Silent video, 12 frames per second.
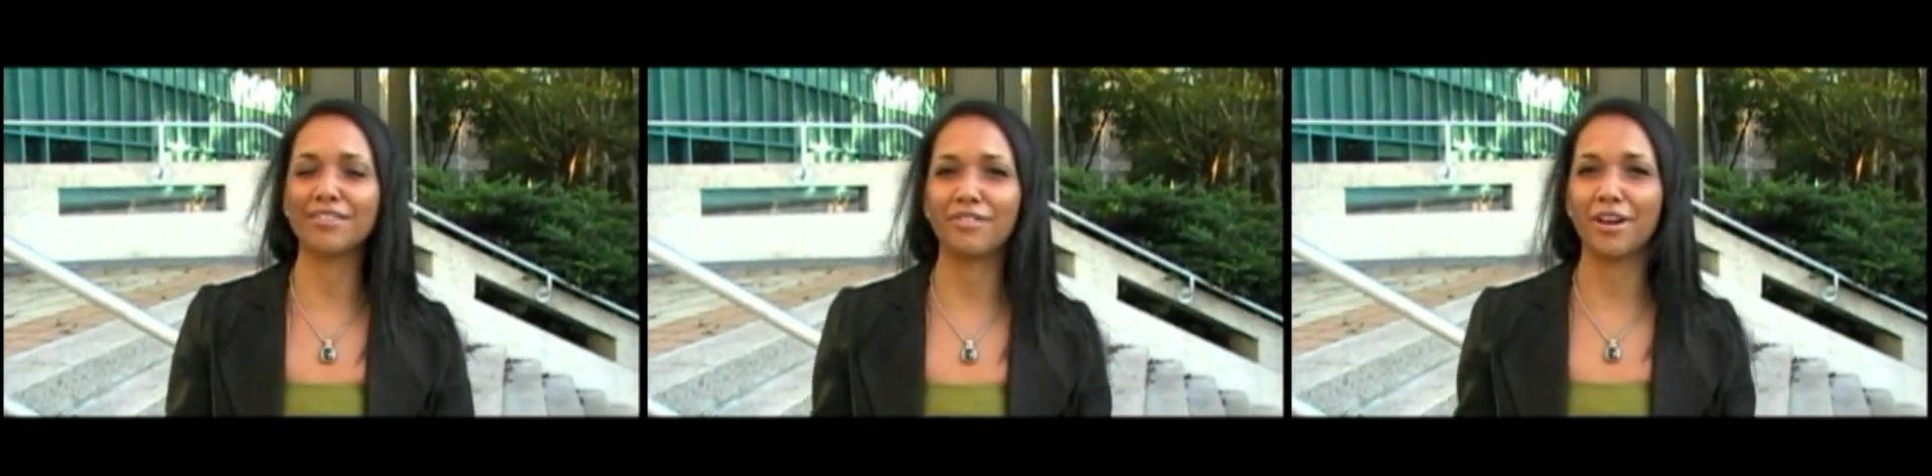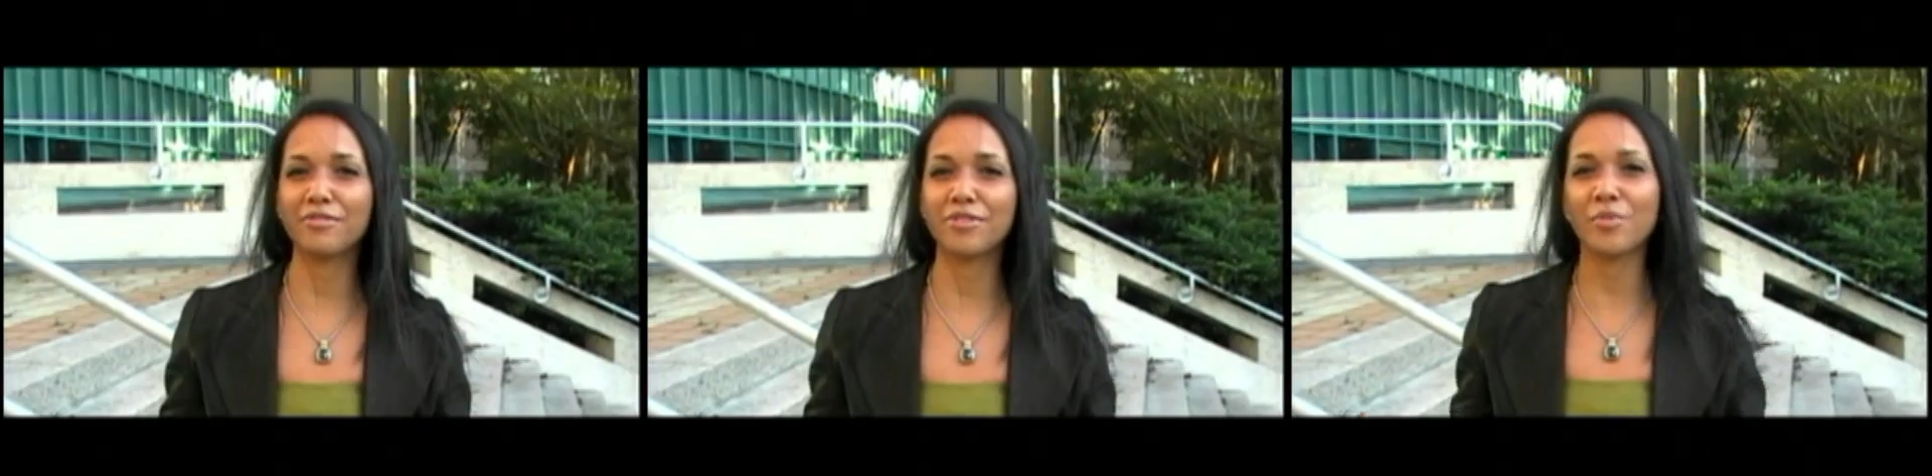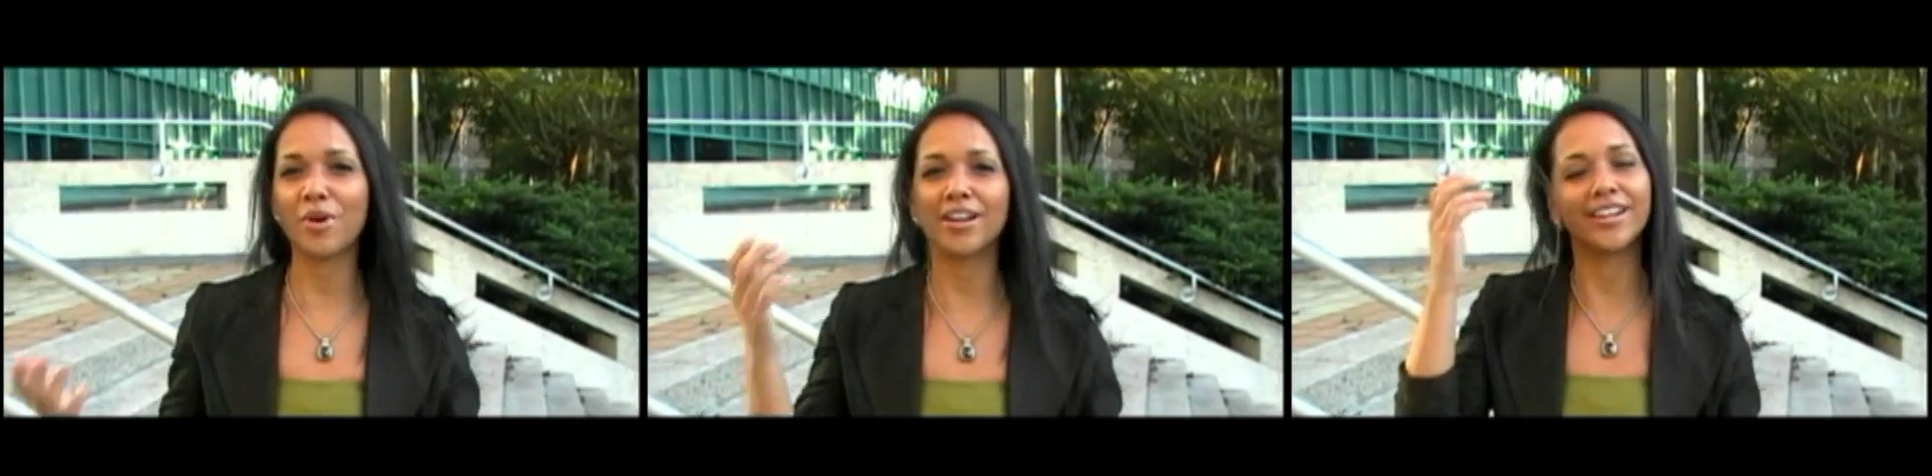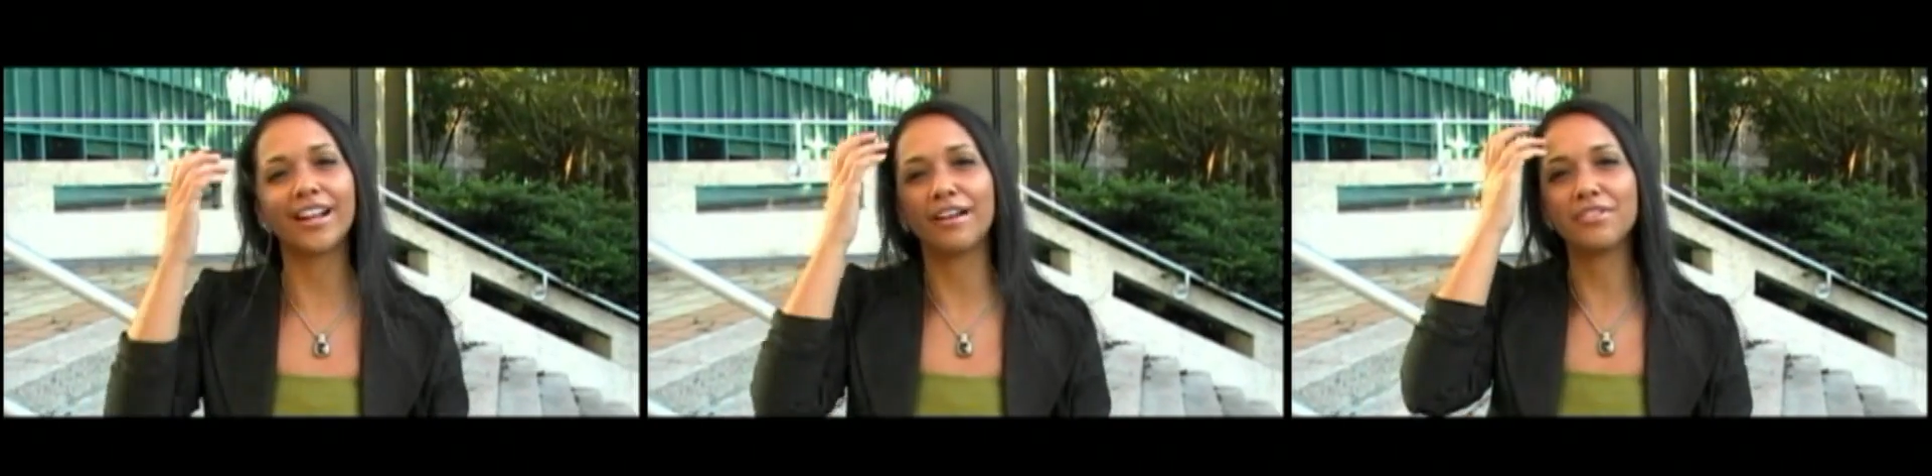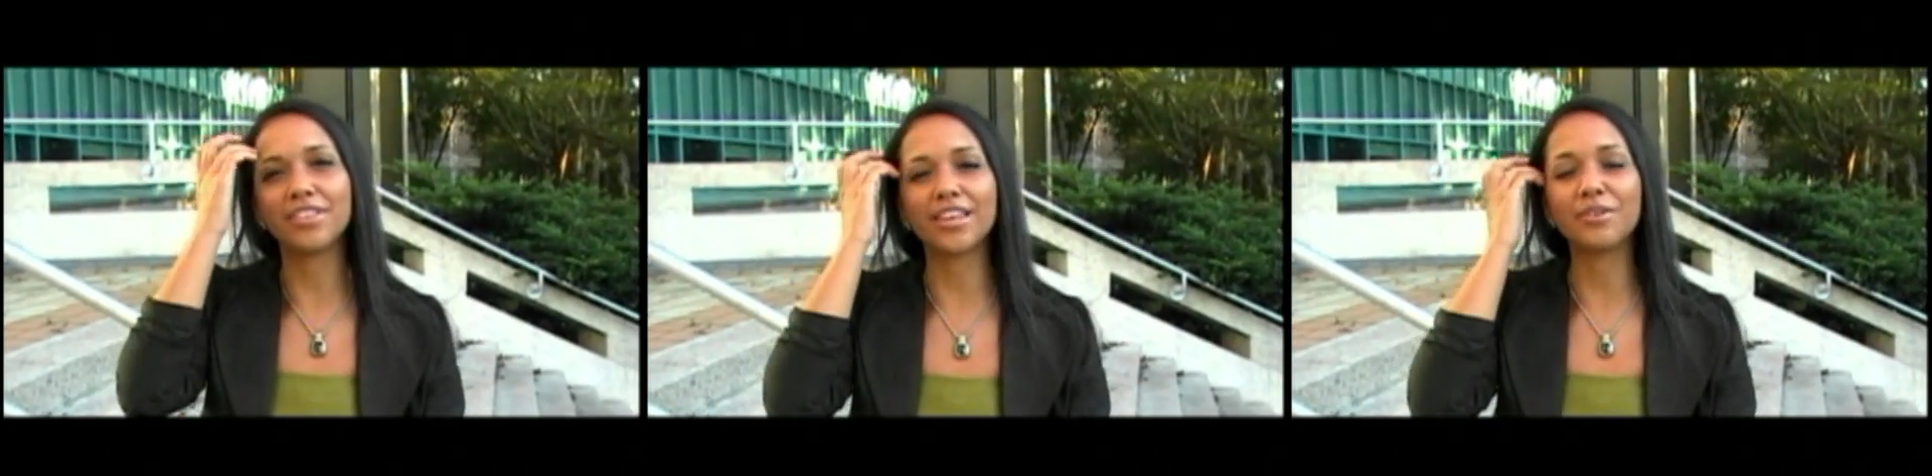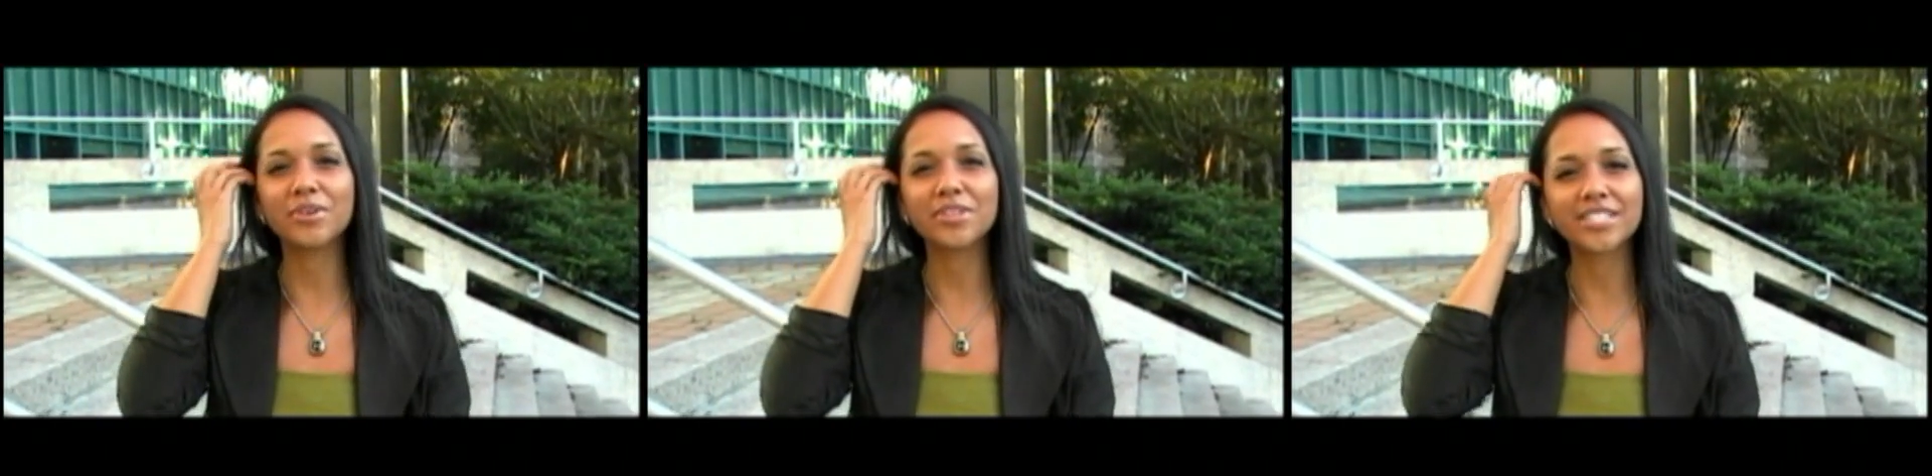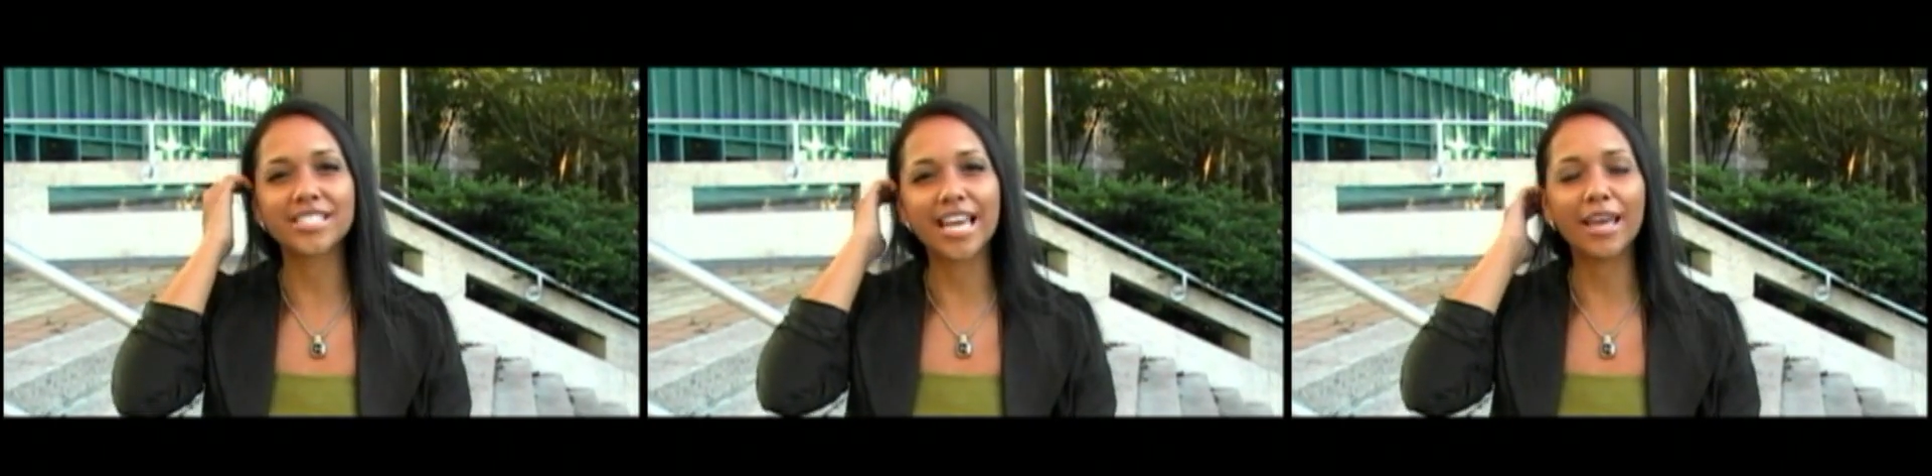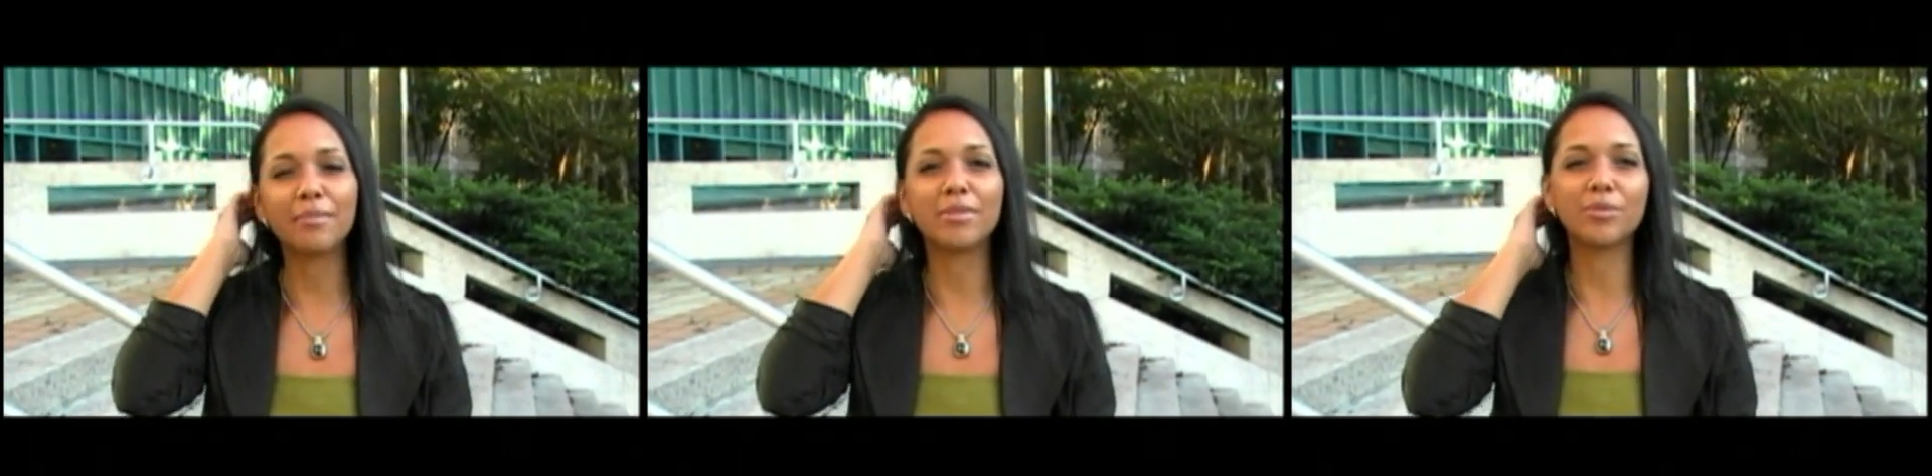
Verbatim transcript: If everyone and everything were the same,